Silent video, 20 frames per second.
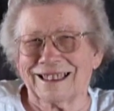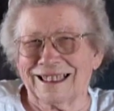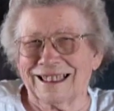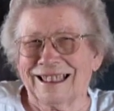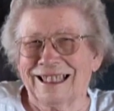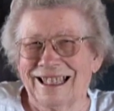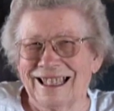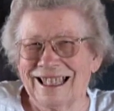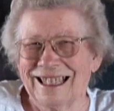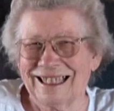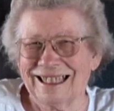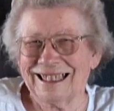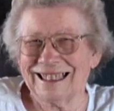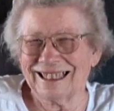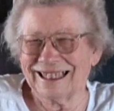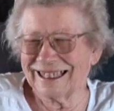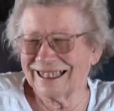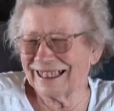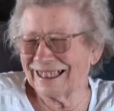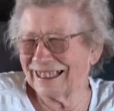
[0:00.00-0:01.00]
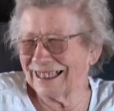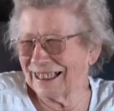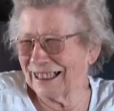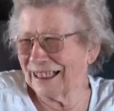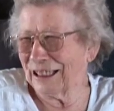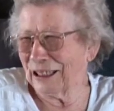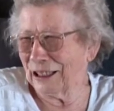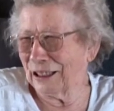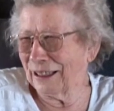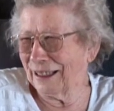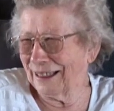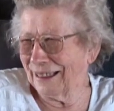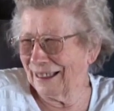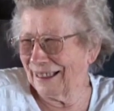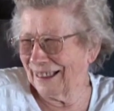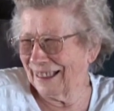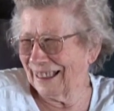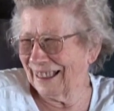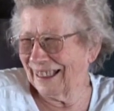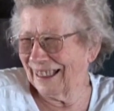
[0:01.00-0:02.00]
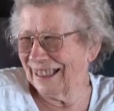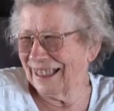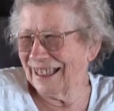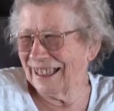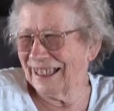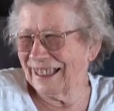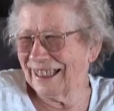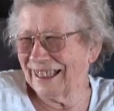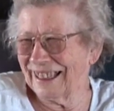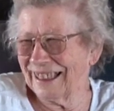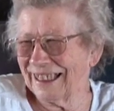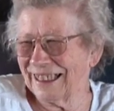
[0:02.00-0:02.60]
married to somebody didn't know.